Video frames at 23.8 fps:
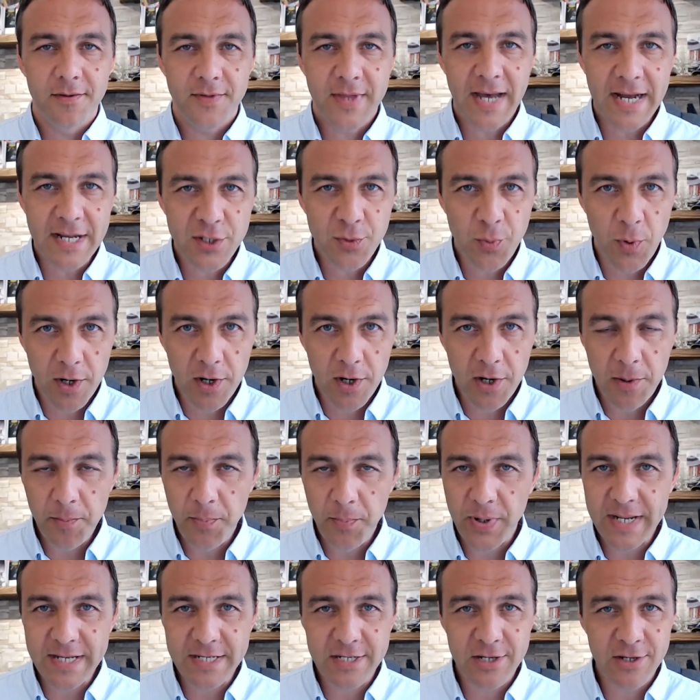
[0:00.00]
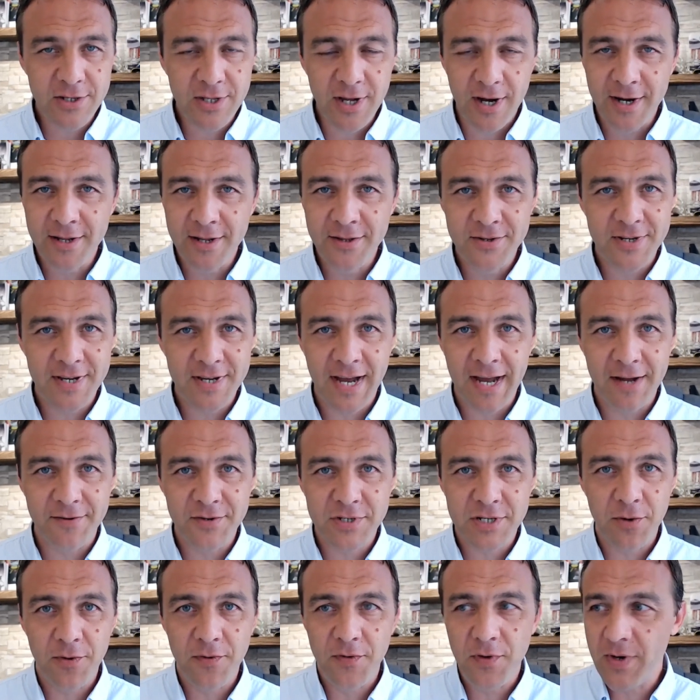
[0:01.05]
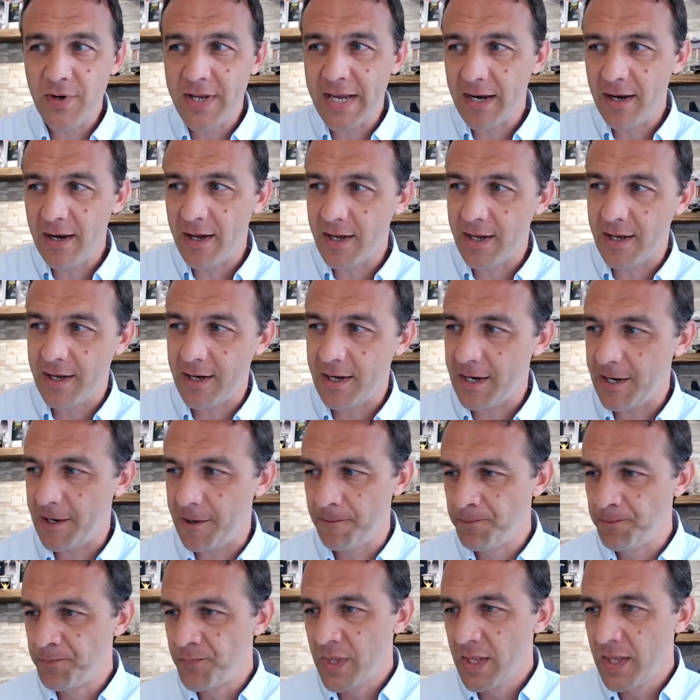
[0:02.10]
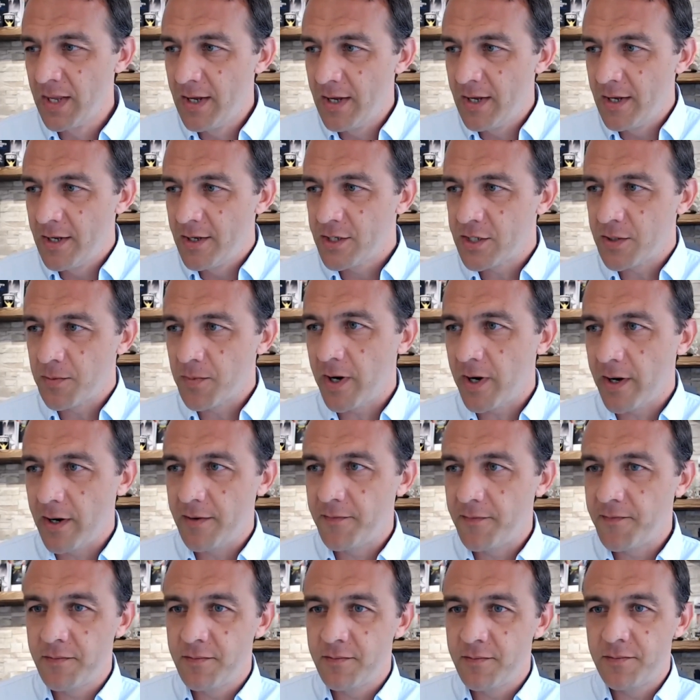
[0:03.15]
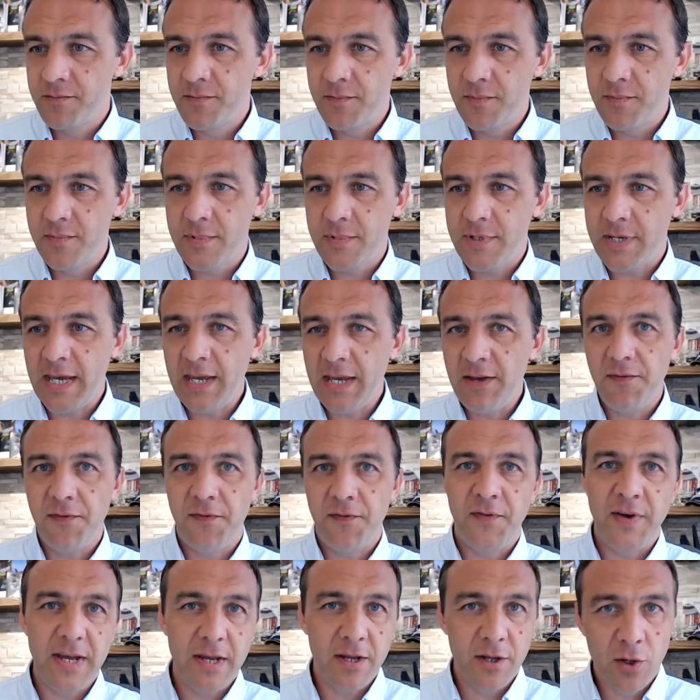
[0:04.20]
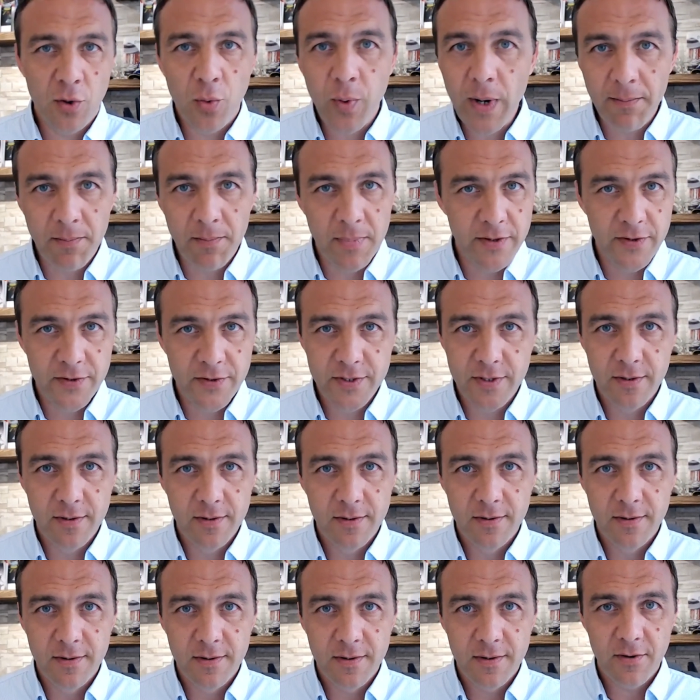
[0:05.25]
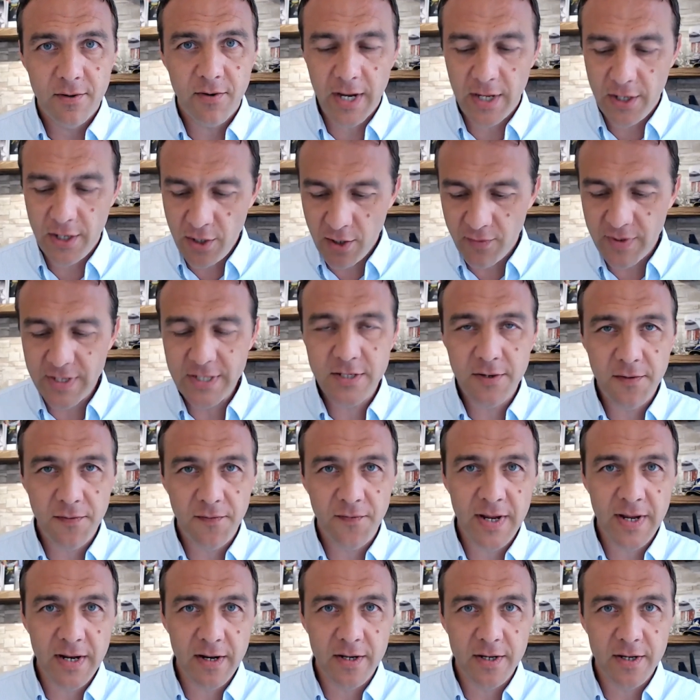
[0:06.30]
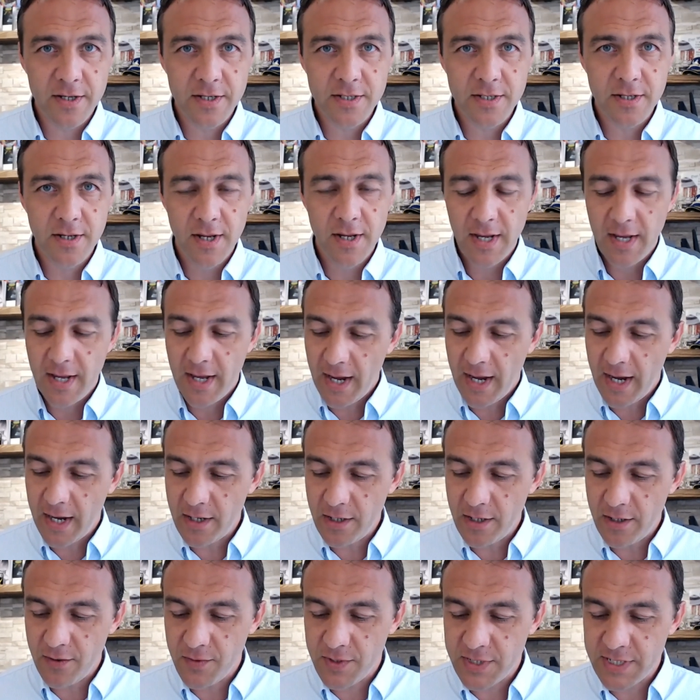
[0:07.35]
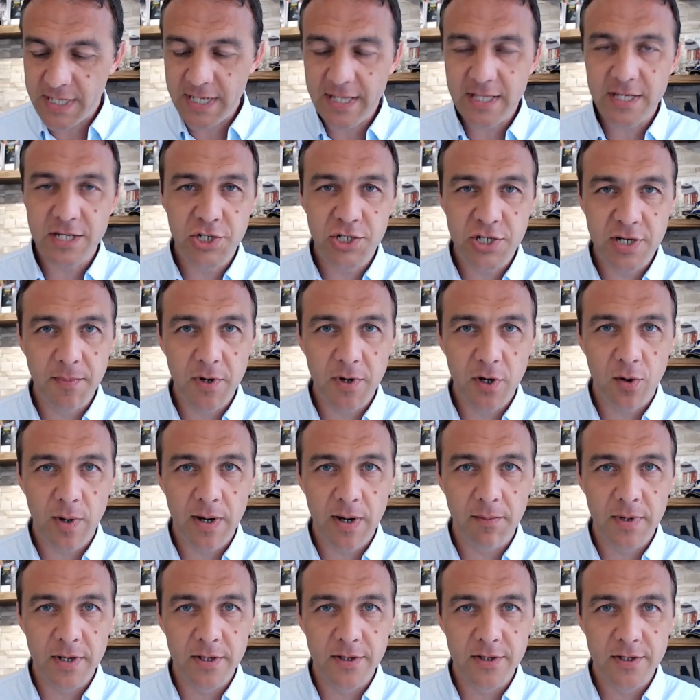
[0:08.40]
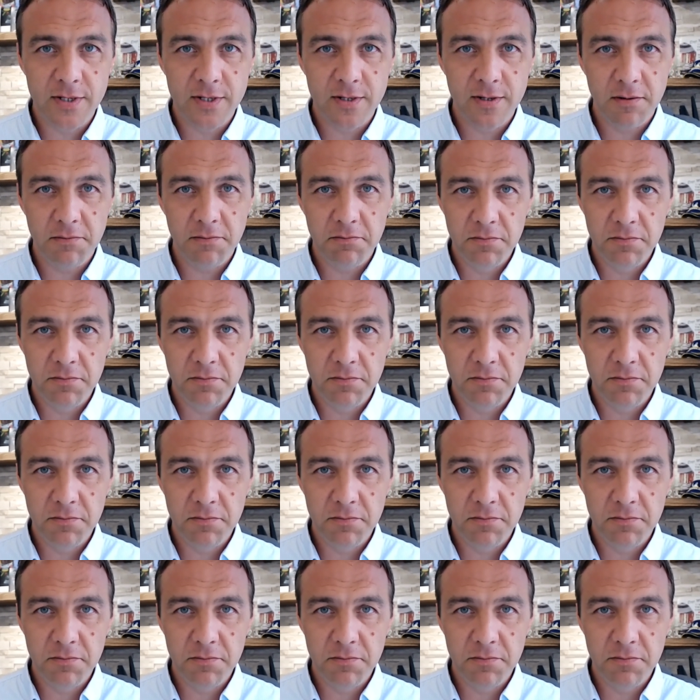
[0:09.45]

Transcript: That's what companies are dying to have. So if you get like some kind of keep fit equipment, right? You're into fitness and you see this gym equipment